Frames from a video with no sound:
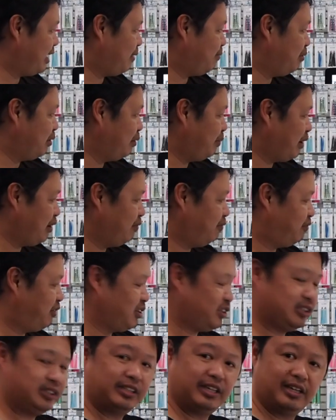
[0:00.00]
bluebone
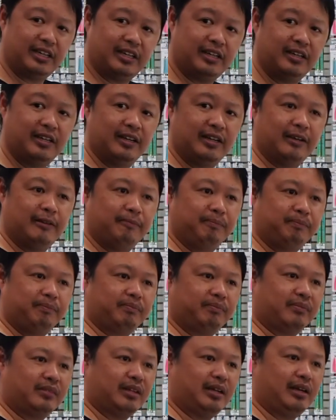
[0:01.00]
fishing there.
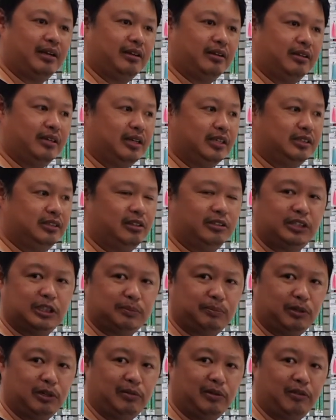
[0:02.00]
Now it's not just
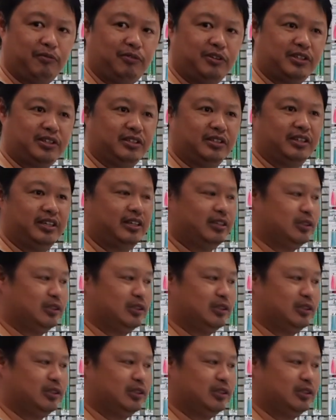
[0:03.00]
bluebone fishing there